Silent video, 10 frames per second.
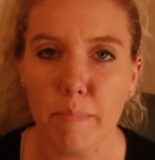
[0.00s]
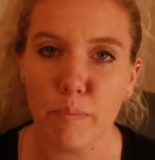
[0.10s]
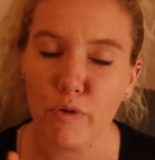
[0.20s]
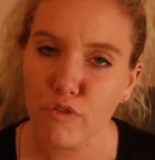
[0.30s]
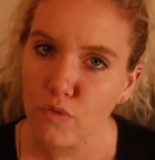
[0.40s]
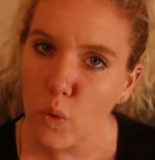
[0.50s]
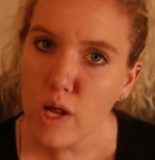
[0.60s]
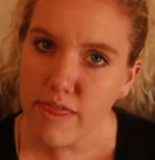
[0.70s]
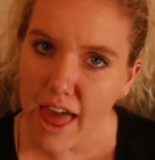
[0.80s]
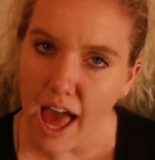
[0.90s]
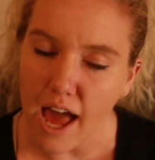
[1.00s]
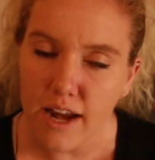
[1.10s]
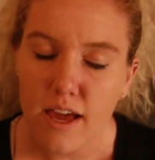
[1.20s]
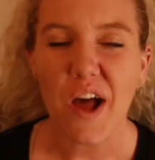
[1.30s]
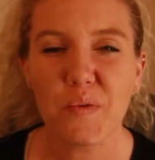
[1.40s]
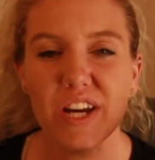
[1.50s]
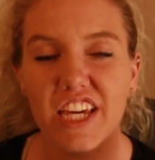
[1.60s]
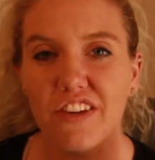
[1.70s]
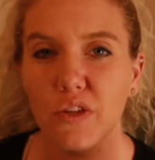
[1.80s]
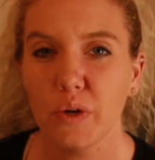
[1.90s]
But before that, I want
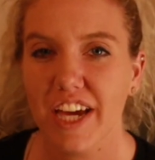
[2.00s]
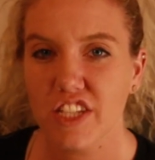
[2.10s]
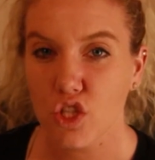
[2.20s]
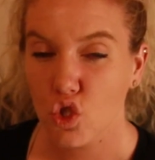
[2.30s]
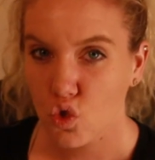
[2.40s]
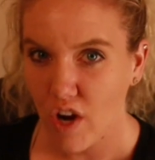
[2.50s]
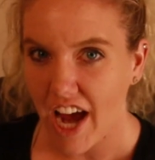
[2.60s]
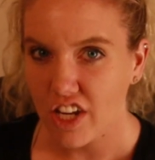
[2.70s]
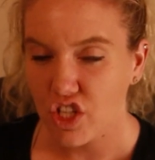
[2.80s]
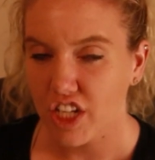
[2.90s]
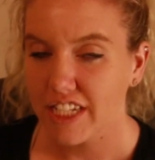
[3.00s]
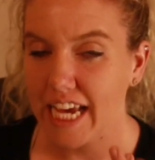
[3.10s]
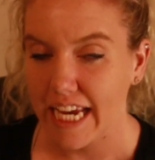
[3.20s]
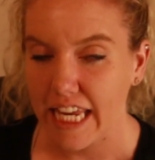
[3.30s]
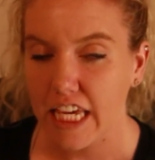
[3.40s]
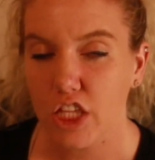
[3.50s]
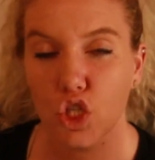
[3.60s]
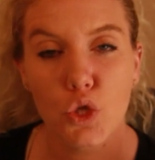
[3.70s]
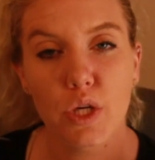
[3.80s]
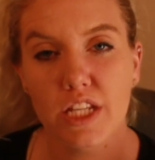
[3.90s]
to give you guys a strategy, a technique
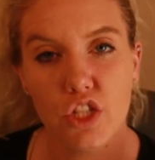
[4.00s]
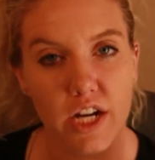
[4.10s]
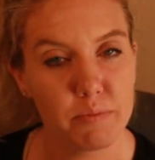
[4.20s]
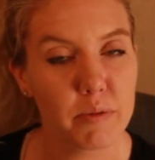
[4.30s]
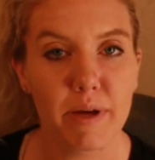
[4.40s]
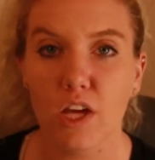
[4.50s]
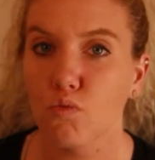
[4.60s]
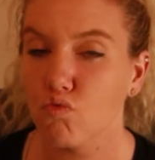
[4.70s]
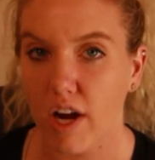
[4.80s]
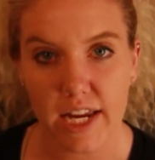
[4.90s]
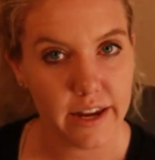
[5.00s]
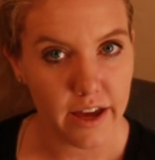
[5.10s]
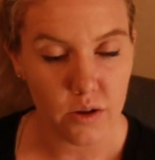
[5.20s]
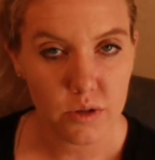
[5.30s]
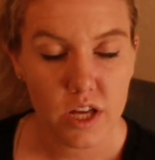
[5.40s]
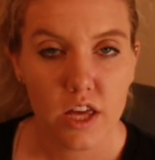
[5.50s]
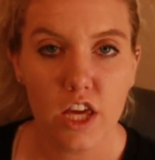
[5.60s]
that you can start implementing right now